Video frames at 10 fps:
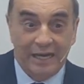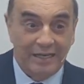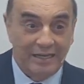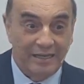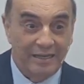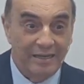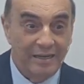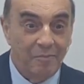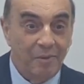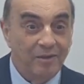not to
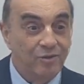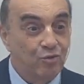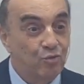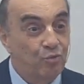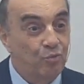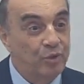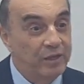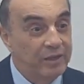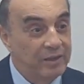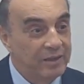create it,
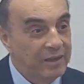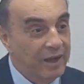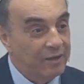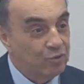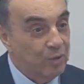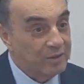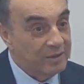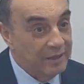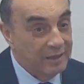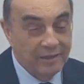but to
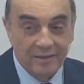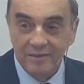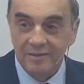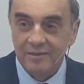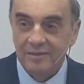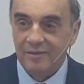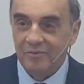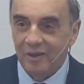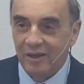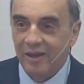discover its
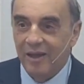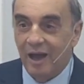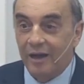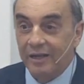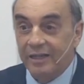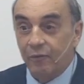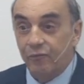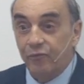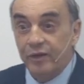laws, right?